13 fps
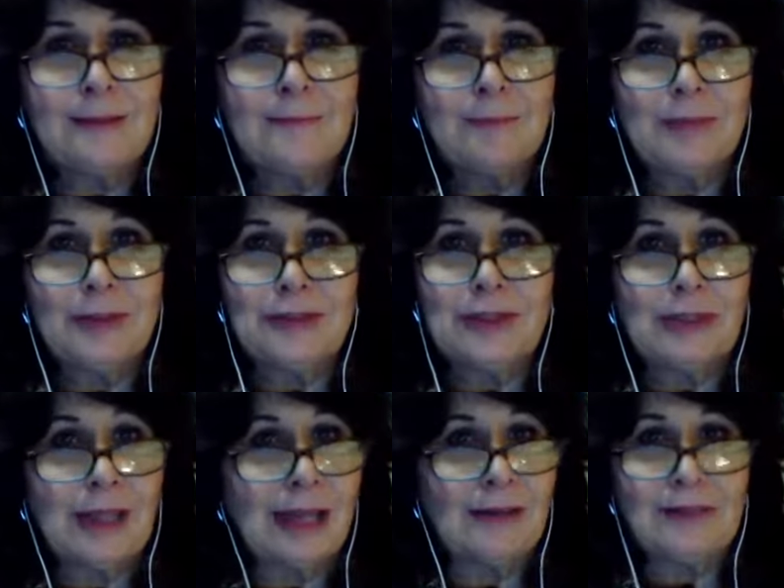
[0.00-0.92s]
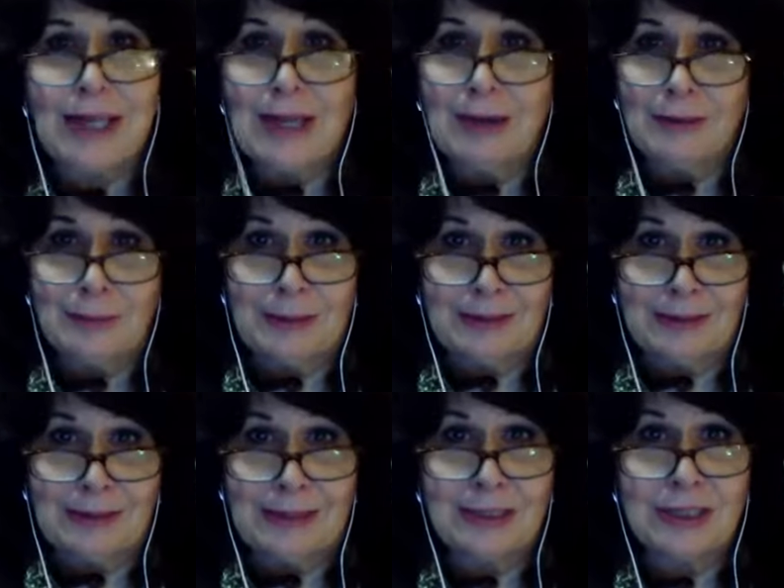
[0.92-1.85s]
there's a lot of
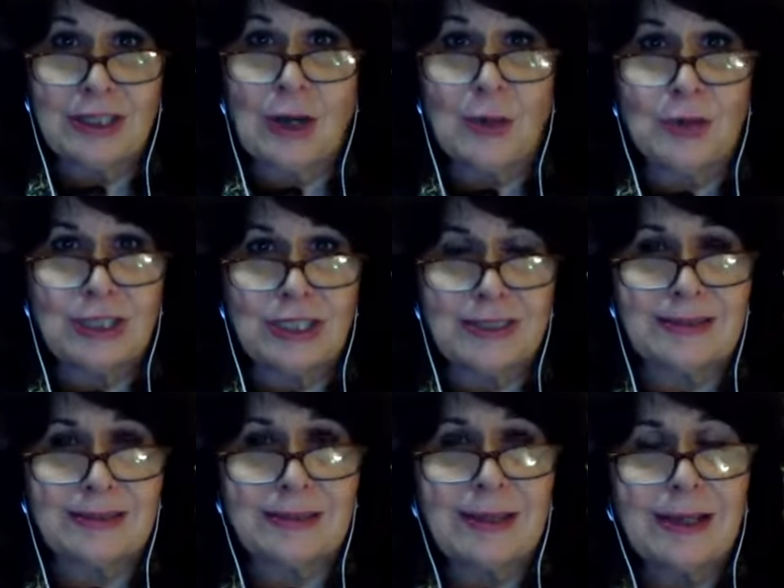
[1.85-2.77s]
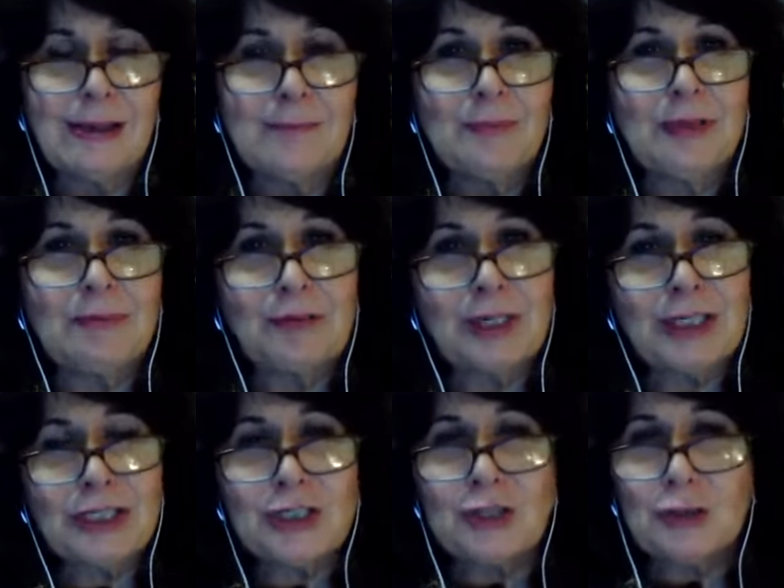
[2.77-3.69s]
accountability to coaches. If we
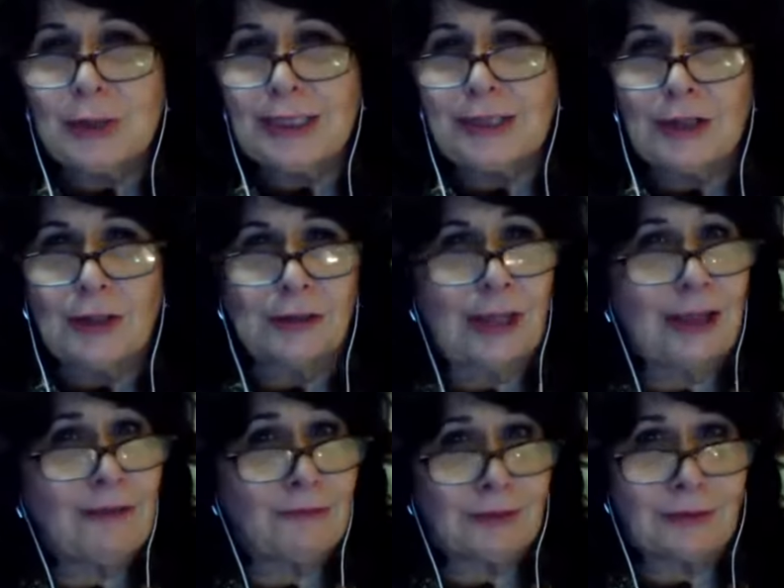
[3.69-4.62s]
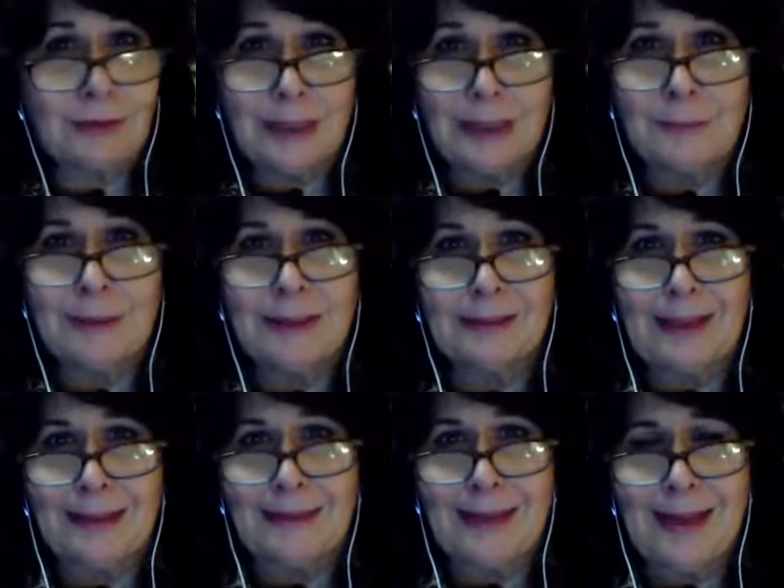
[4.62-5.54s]
just treated our life a little bit
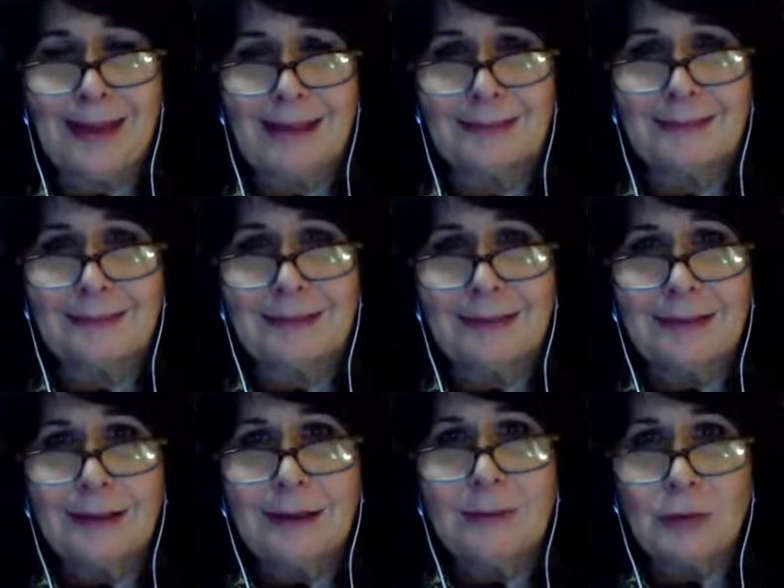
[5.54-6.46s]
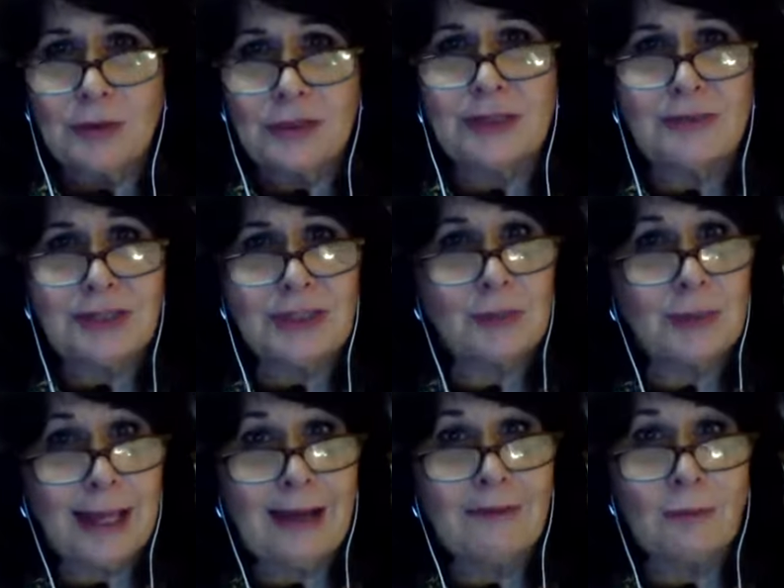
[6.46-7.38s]
like that, most of us would
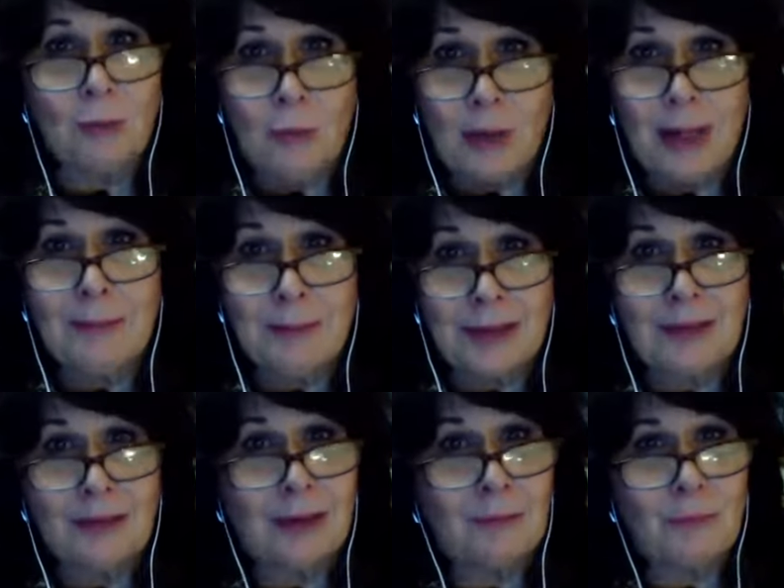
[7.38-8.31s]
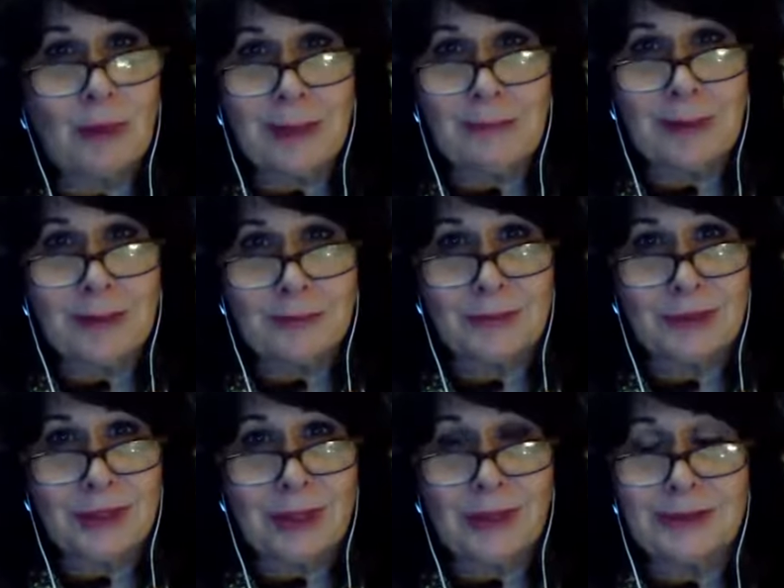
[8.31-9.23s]
have way bigger and way better
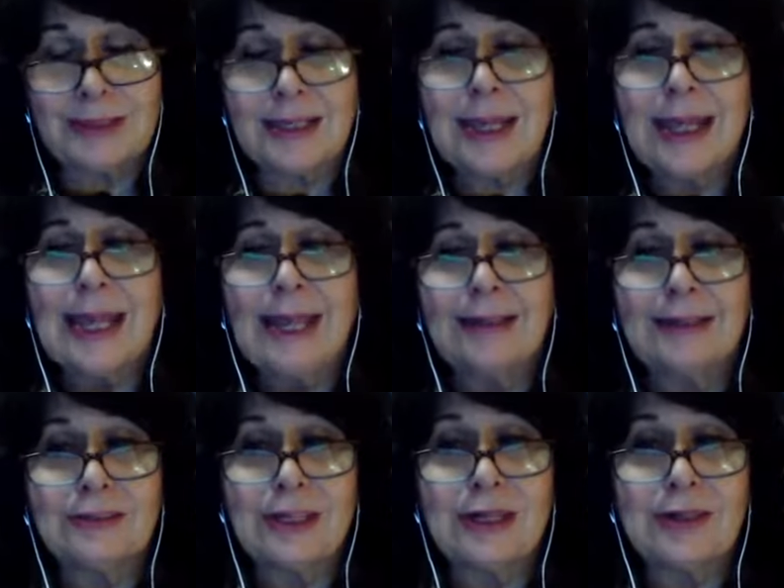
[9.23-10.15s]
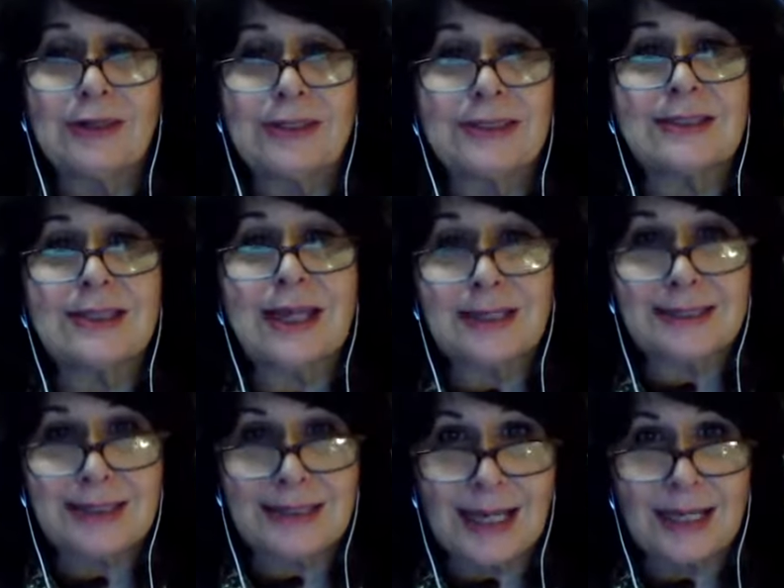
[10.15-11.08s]
results. And I'll tell you, since I
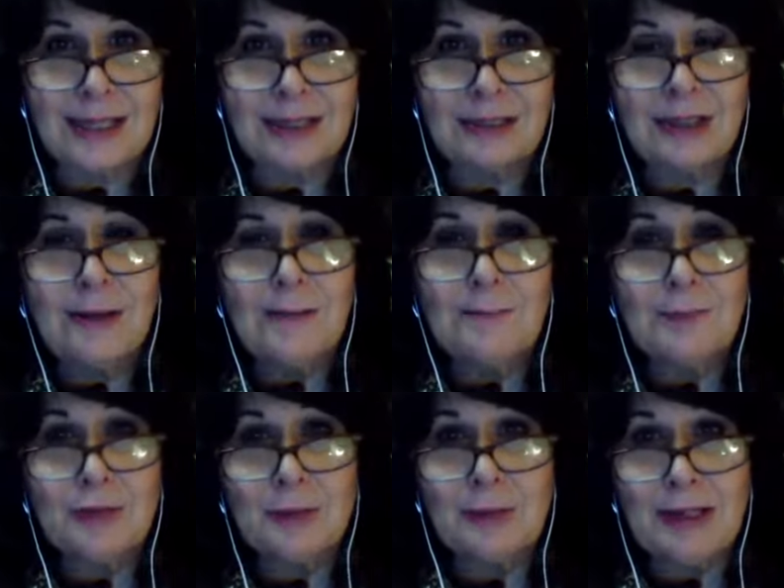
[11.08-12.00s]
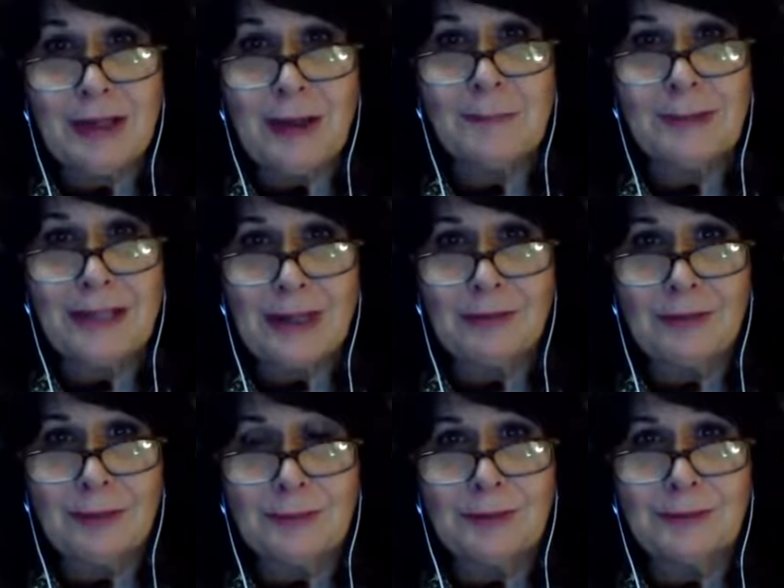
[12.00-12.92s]
decided to become
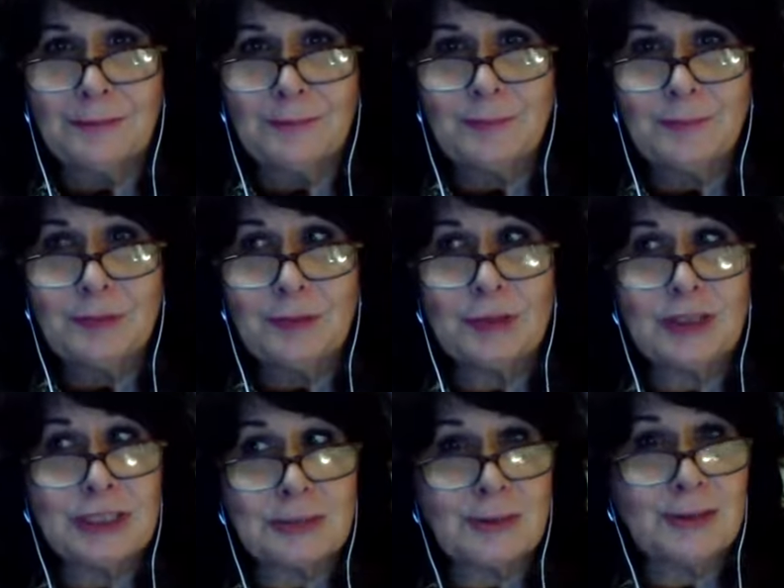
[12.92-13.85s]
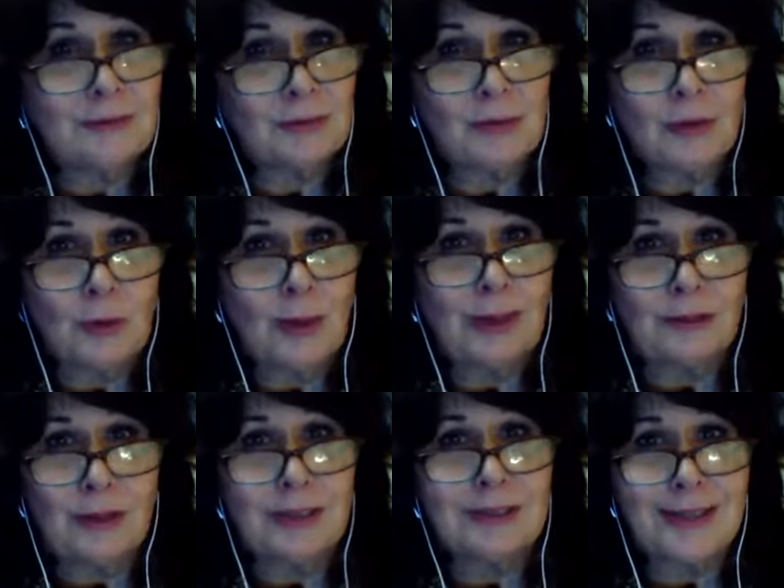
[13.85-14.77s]
accountable, which has been quite a
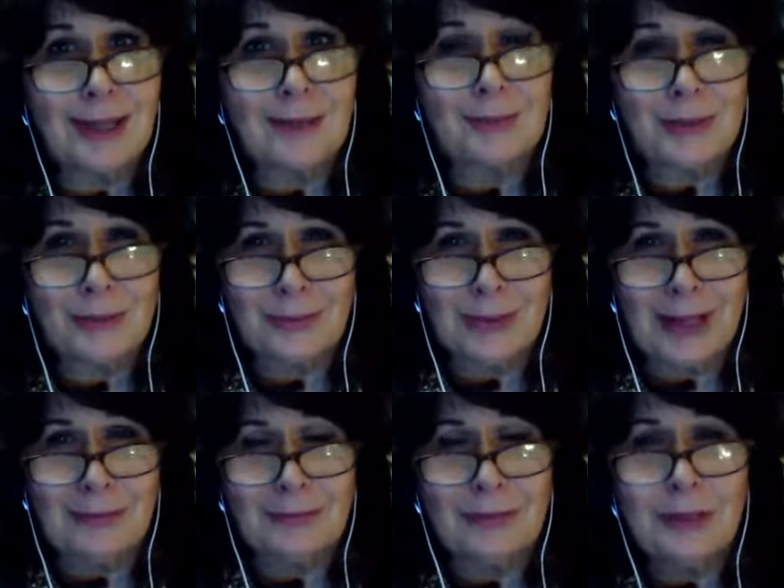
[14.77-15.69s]
long time ago now,